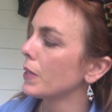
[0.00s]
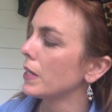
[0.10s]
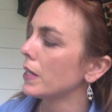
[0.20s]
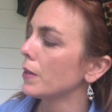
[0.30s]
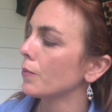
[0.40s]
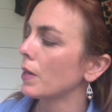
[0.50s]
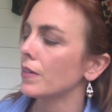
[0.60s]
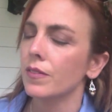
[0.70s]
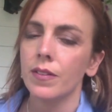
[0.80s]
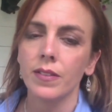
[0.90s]
b
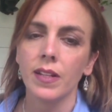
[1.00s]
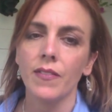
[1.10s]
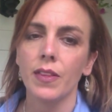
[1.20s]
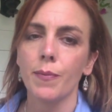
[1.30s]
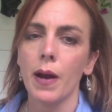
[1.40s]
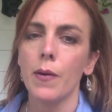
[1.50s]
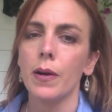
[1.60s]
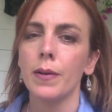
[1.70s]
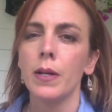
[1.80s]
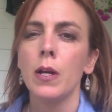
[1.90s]
raised to the 7th
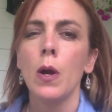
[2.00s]
power.